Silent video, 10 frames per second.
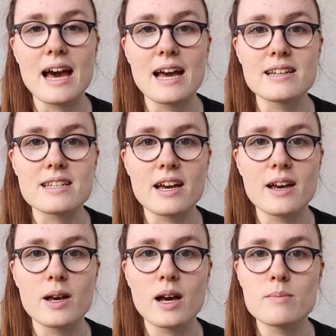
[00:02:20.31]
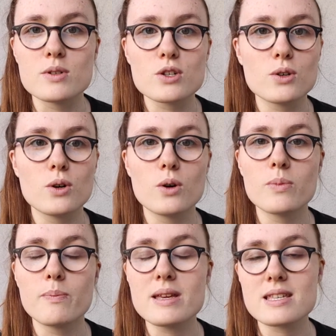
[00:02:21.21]
and I'm sure
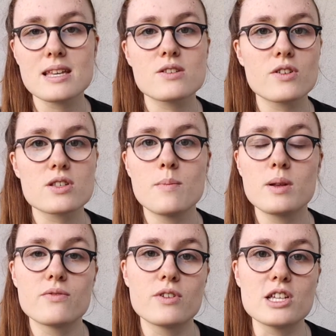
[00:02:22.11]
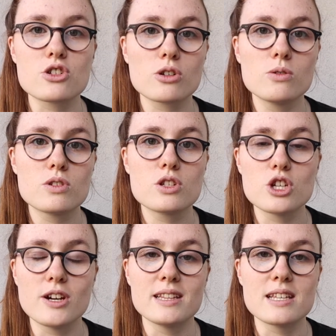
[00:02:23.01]
businesses, for example, have really struggled
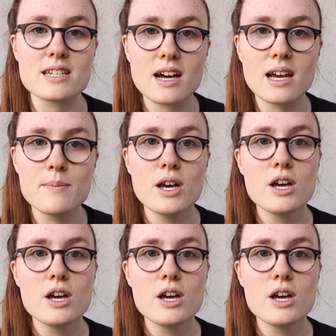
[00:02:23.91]
during this time.